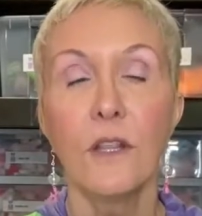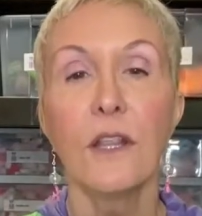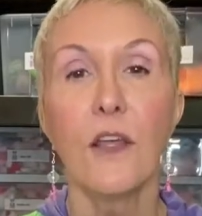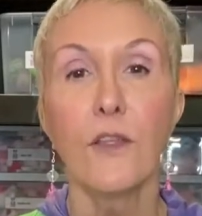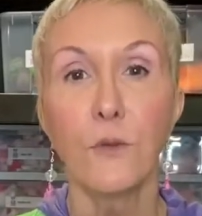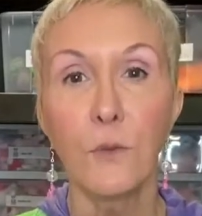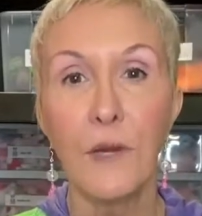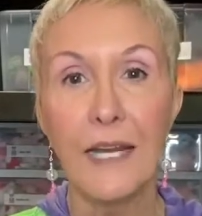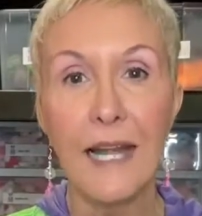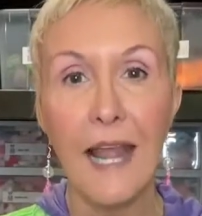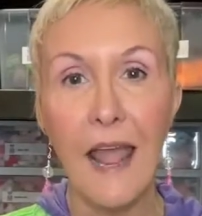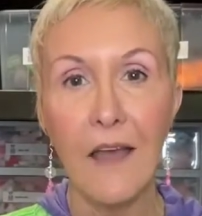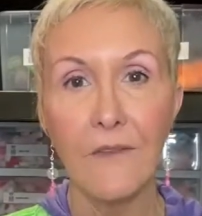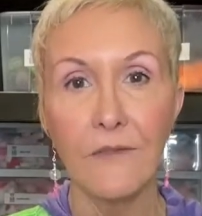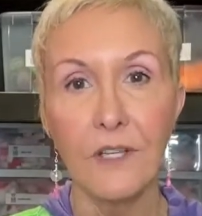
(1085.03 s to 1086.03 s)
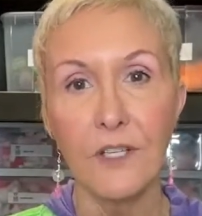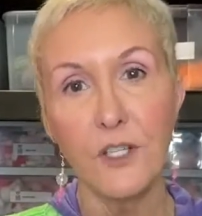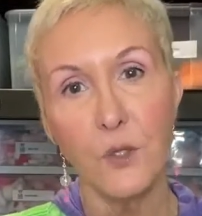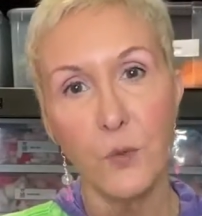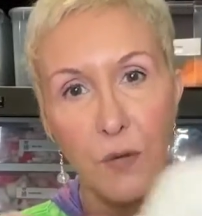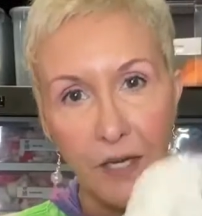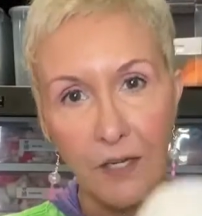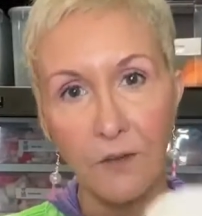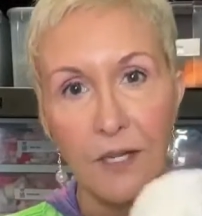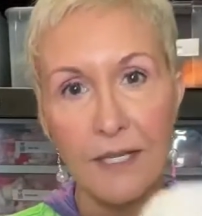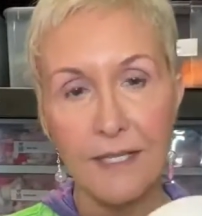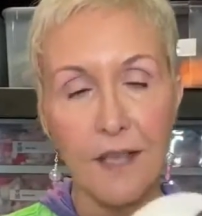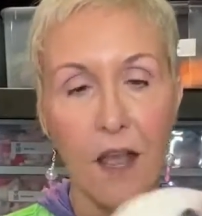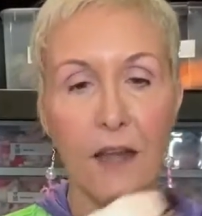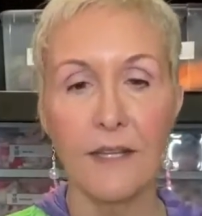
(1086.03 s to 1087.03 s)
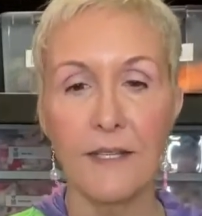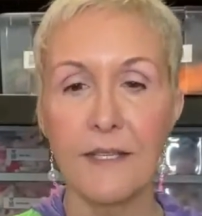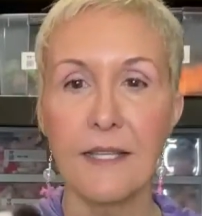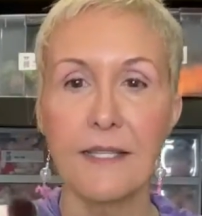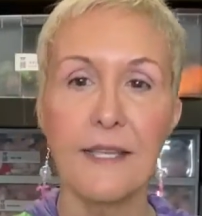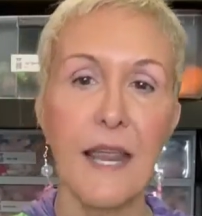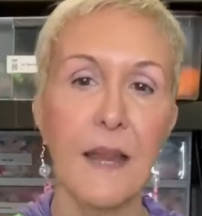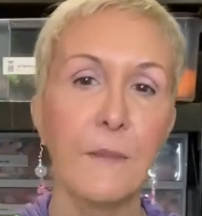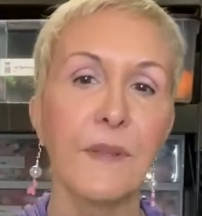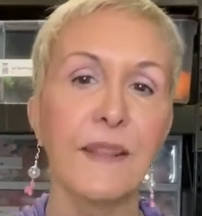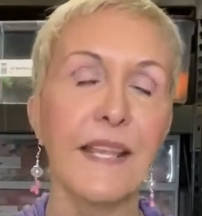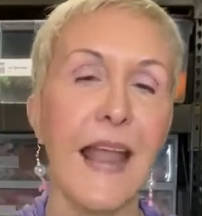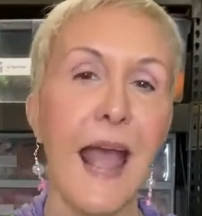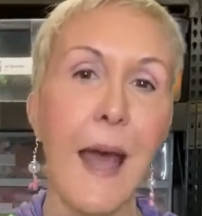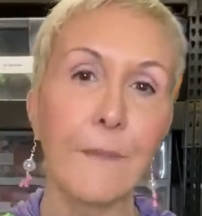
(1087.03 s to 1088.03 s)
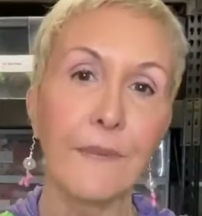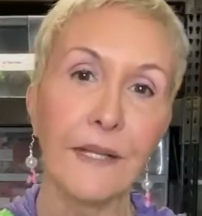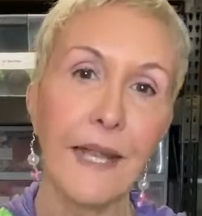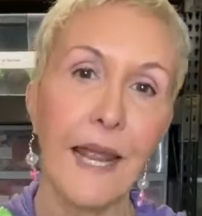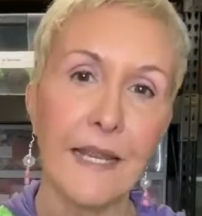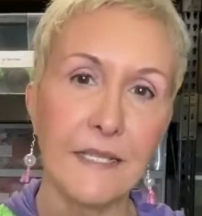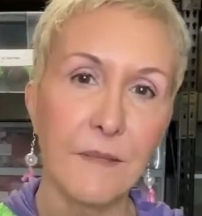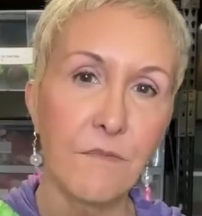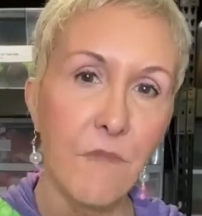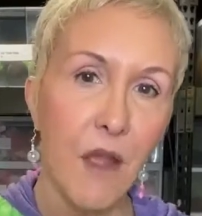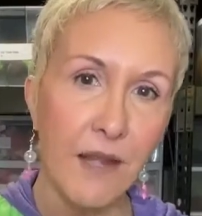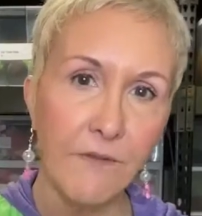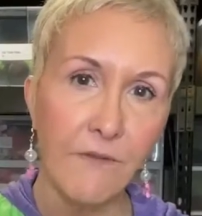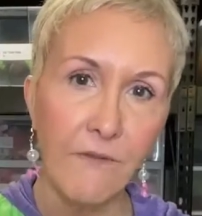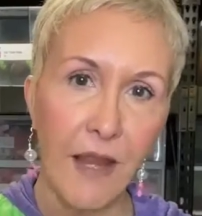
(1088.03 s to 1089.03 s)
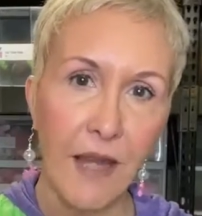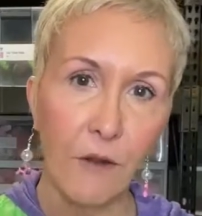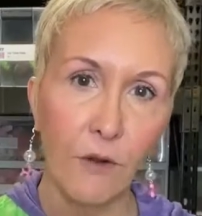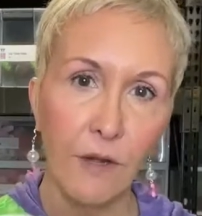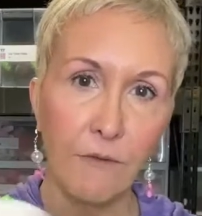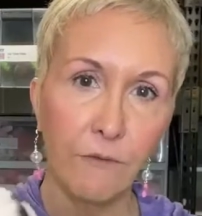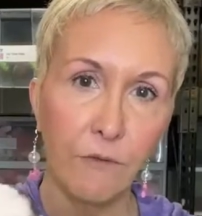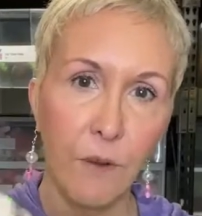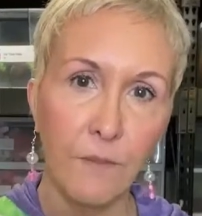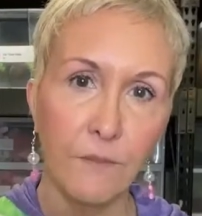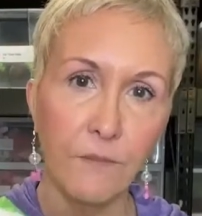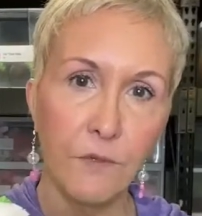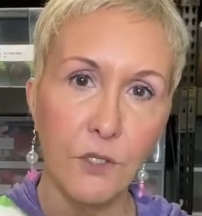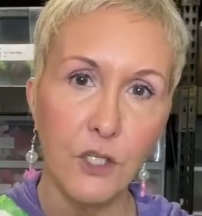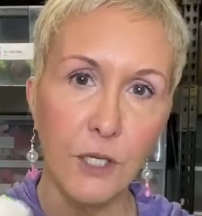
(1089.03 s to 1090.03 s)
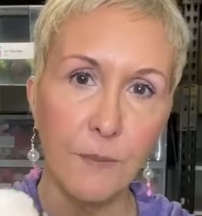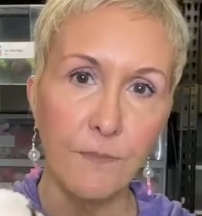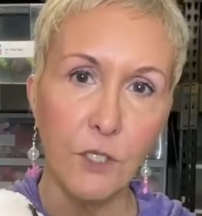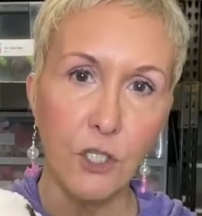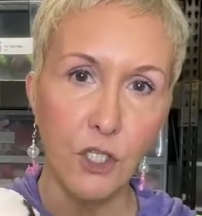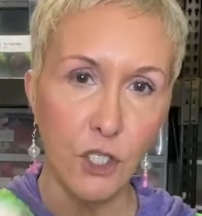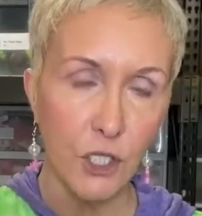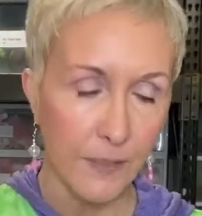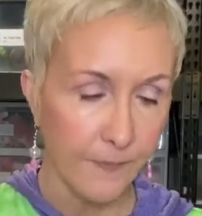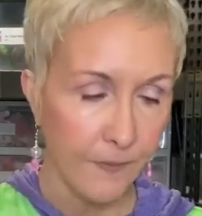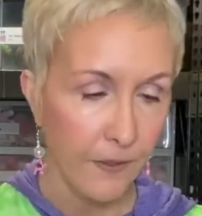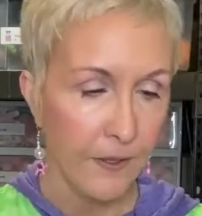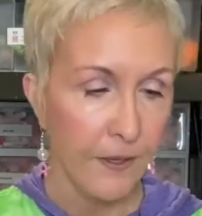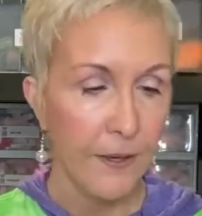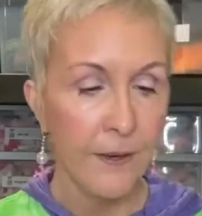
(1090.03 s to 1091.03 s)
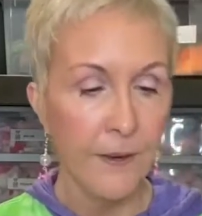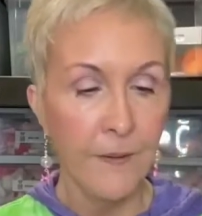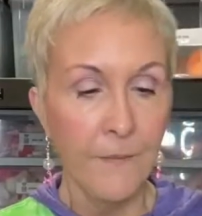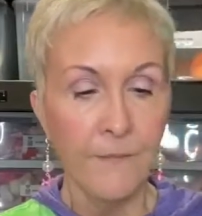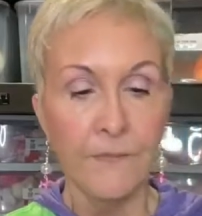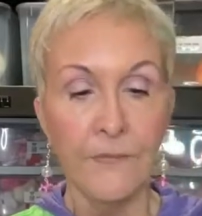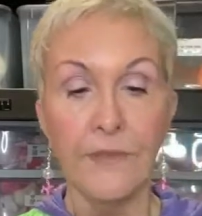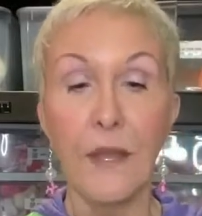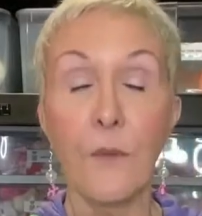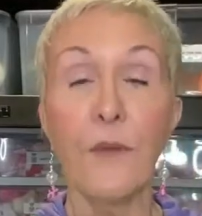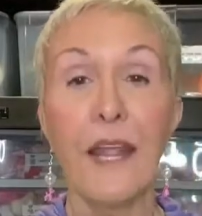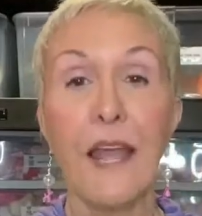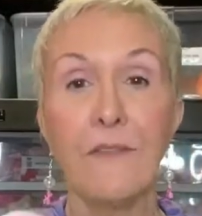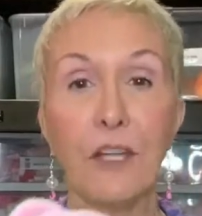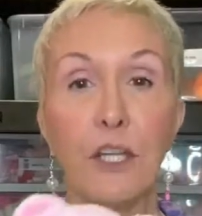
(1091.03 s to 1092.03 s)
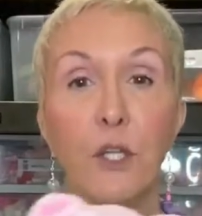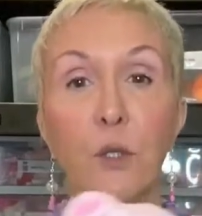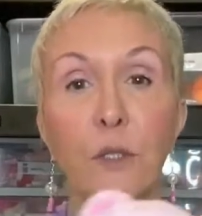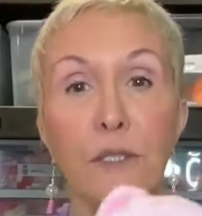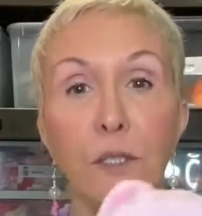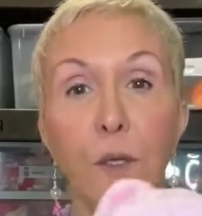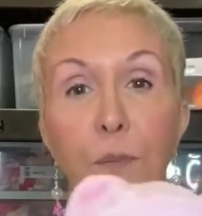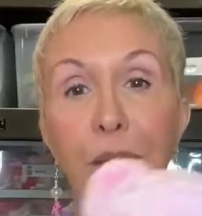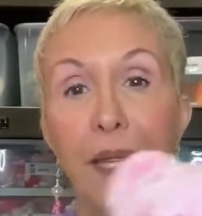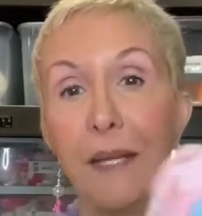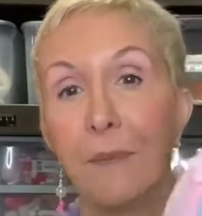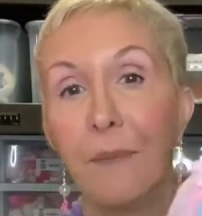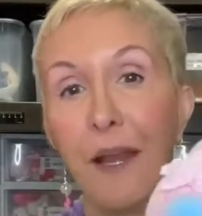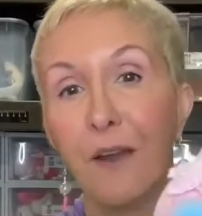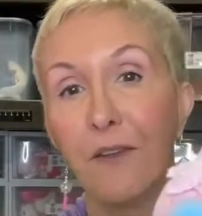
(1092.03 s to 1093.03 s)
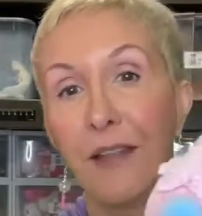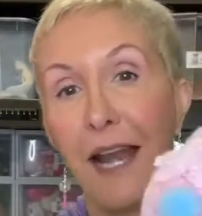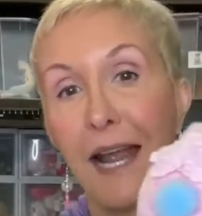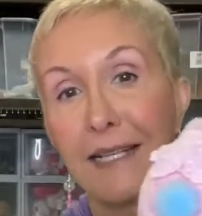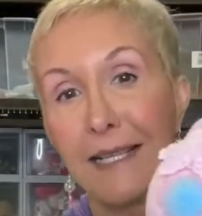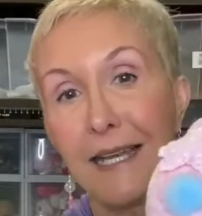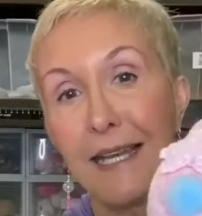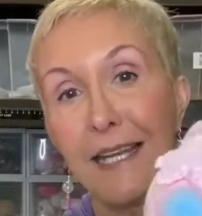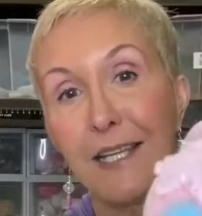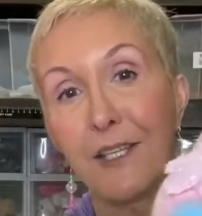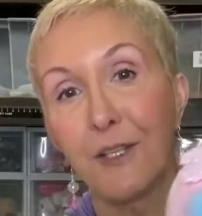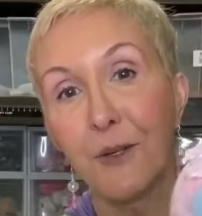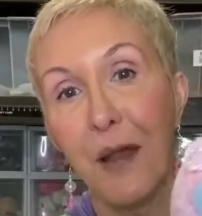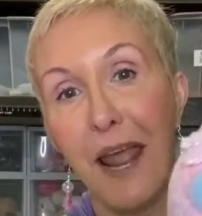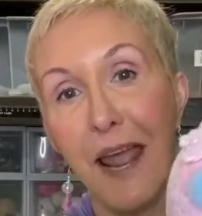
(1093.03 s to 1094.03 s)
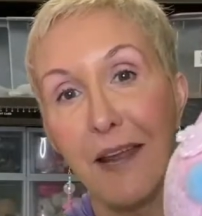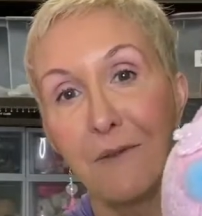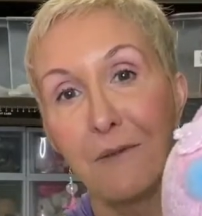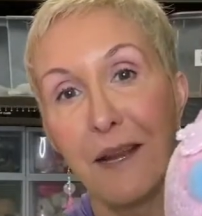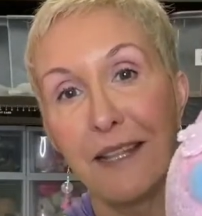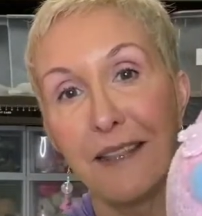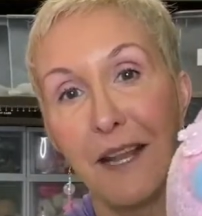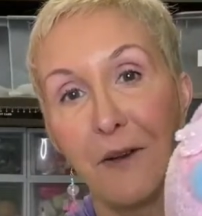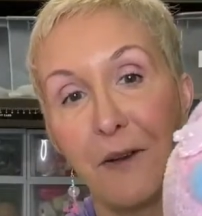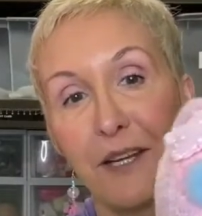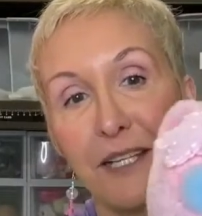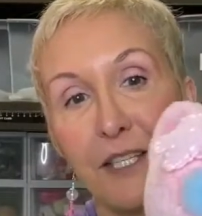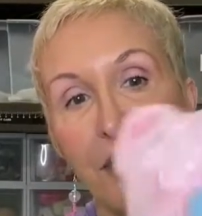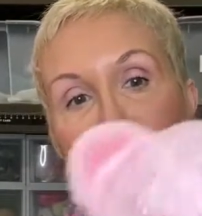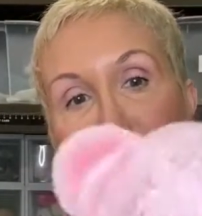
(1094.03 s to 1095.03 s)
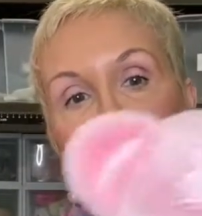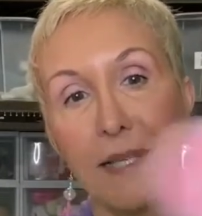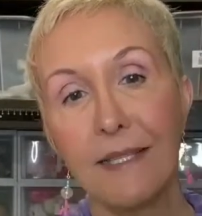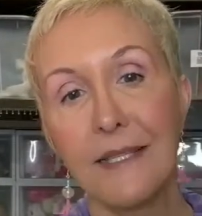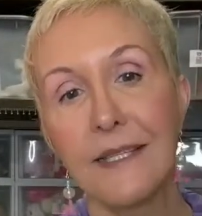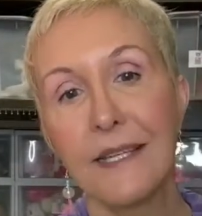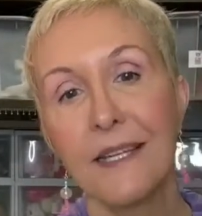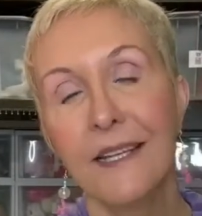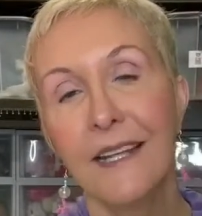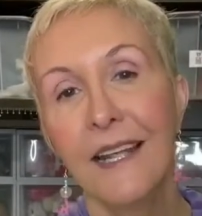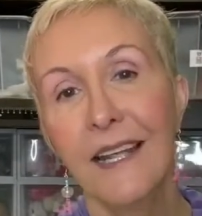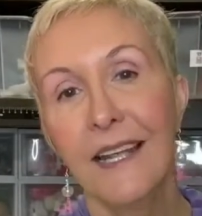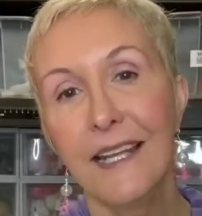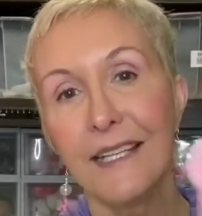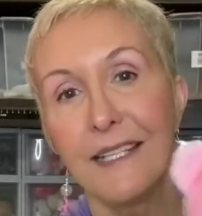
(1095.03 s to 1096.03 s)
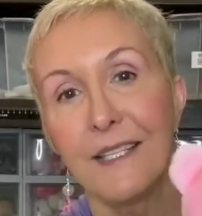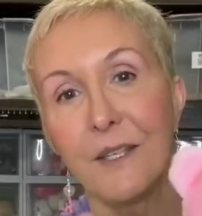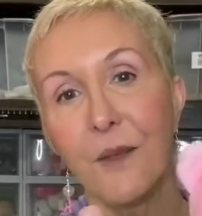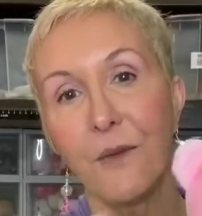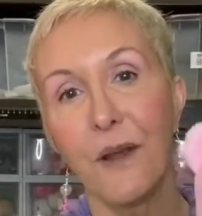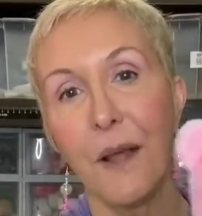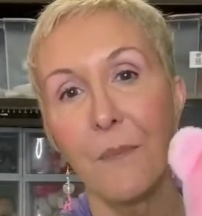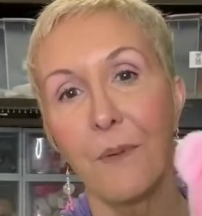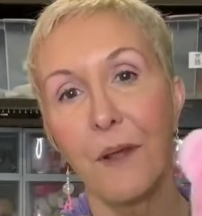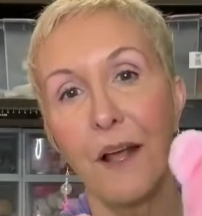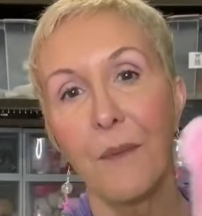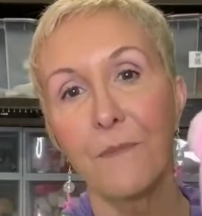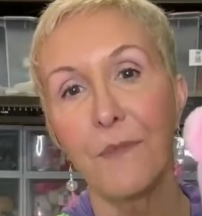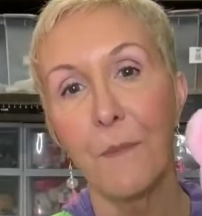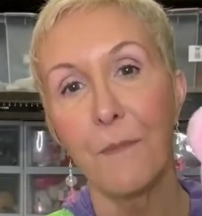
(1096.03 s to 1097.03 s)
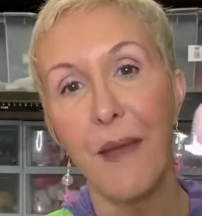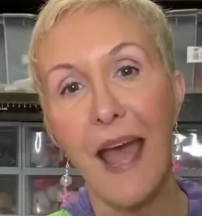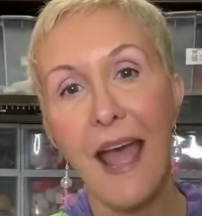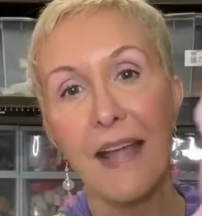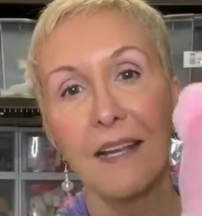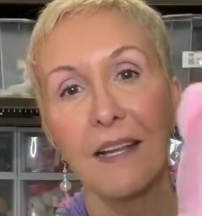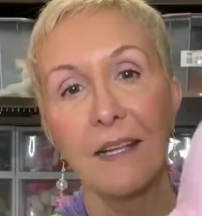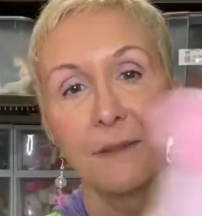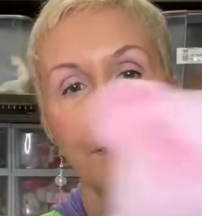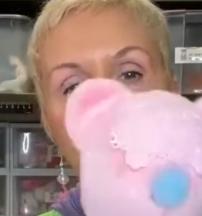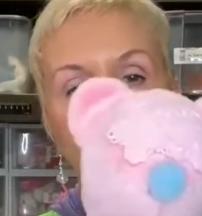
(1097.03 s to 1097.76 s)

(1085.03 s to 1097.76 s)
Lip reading: The 3.5-inch squeaker inside is the same, but the appliques might vary from sheep to sheep. Then we have a cute little pink bear that has an Easter egg right there on his chest. He's sewn up the back.